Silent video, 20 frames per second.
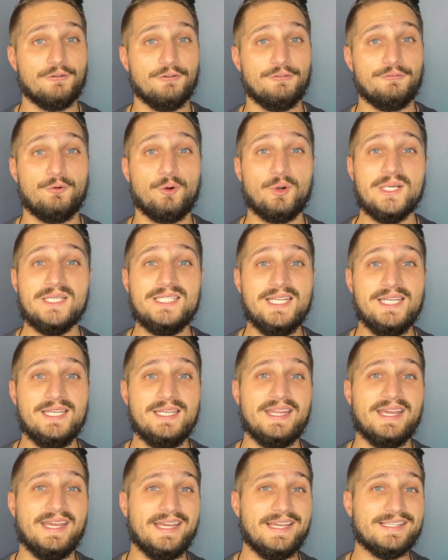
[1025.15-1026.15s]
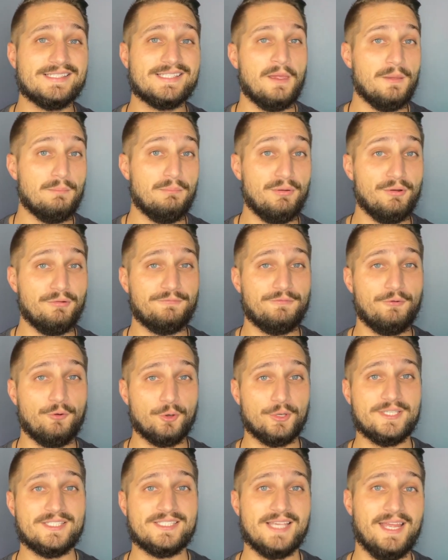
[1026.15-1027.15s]
14 days
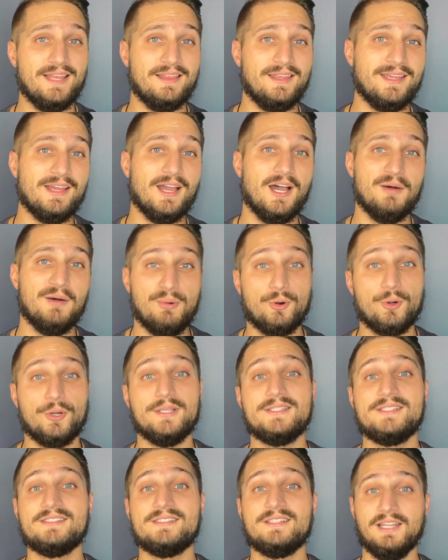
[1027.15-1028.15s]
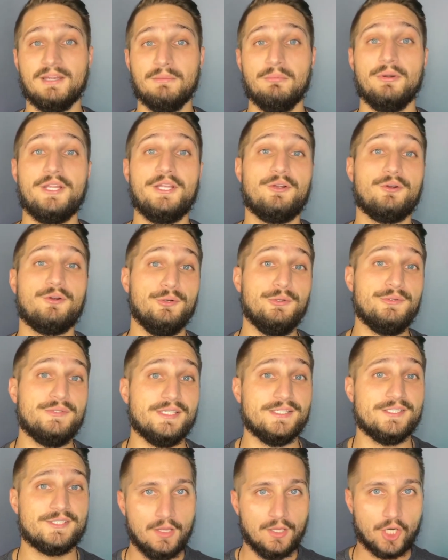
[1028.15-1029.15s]
before sailing aboard celebrity
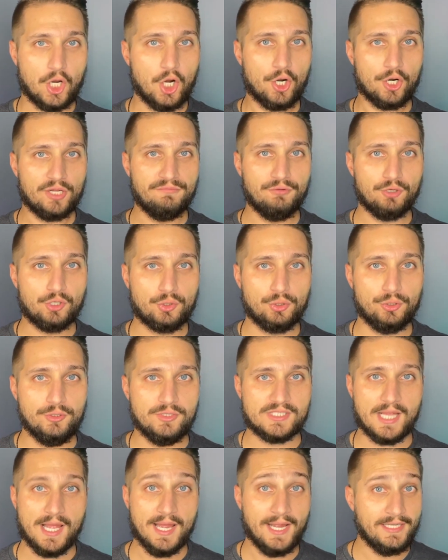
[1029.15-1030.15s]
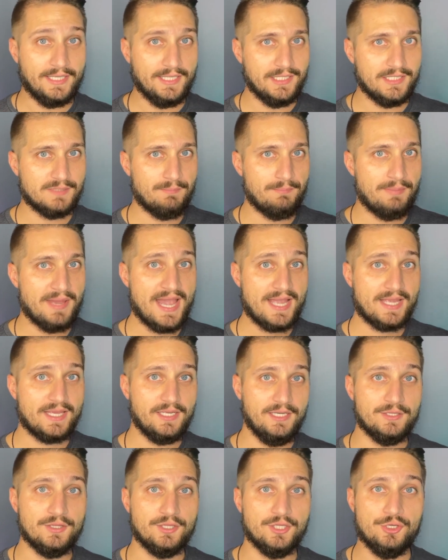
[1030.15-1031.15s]
cruises. Carnival Cruise Line is back
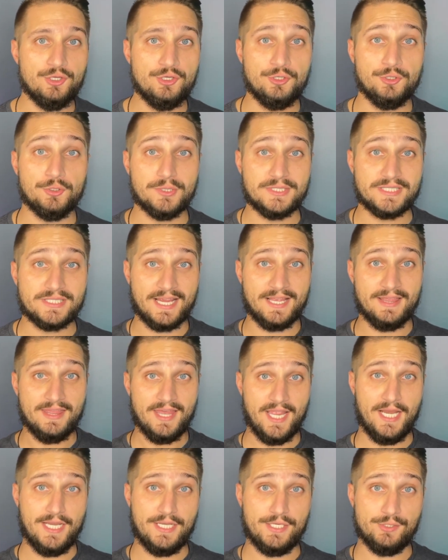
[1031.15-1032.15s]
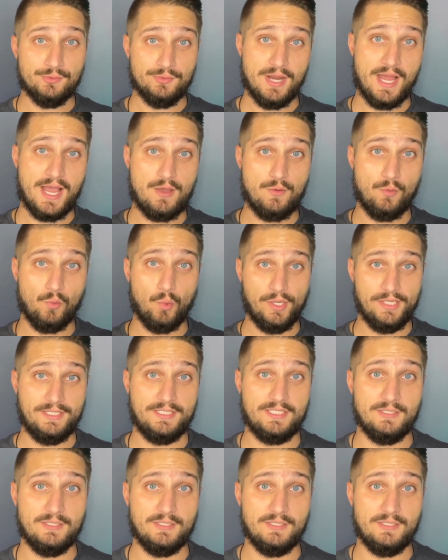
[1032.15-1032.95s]
in the news and they do not want to